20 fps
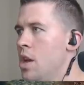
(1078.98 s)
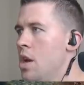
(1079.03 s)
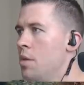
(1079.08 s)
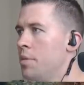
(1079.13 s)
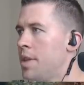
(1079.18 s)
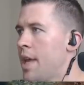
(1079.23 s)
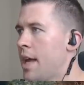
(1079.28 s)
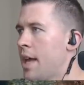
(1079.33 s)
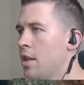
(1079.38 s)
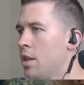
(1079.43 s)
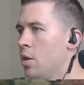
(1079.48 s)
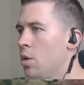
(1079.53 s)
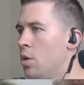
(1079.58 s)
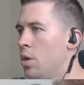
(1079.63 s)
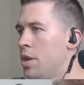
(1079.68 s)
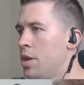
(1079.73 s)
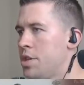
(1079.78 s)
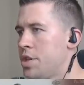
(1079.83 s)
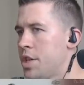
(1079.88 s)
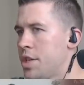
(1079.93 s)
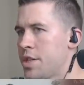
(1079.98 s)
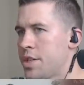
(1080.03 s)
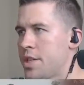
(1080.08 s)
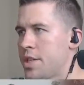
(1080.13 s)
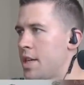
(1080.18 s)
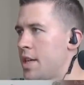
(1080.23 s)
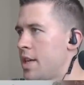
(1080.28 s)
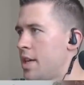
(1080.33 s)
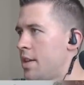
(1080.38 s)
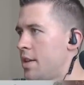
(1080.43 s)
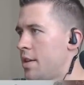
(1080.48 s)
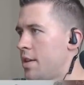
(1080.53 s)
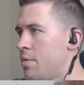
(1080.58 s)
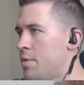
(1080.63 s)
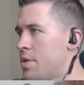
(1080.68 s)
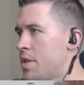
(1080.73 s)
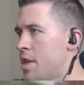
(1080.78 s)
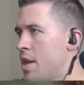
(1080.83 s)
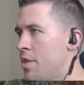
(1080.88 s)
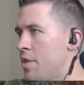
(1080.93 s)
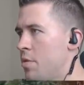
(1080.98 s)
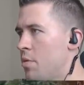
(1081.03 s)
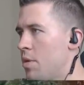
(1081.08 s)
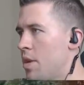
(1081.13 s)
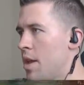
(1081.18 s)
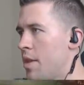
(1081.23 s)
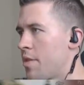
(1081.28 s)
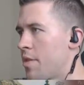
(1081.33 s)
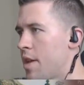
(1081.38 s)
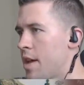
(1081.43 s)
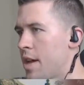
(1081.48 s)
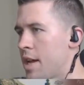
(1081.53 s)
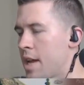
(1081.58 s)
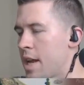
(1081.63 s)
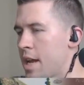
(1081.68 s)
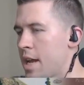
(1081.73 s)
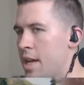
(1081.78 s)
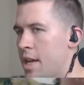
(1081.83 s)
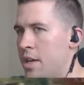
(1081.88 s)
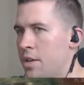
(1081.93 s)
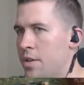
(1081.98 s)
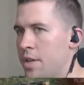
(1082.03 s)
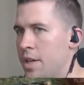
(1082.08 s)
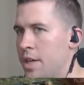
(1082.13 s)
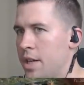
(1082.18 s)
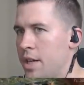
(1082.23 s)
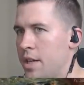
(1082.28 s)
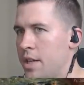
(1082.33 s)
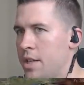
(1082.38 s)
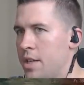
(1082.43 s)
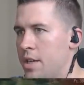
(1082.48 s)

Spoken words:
That Lloyd GC, there was another one I think, and I killed it.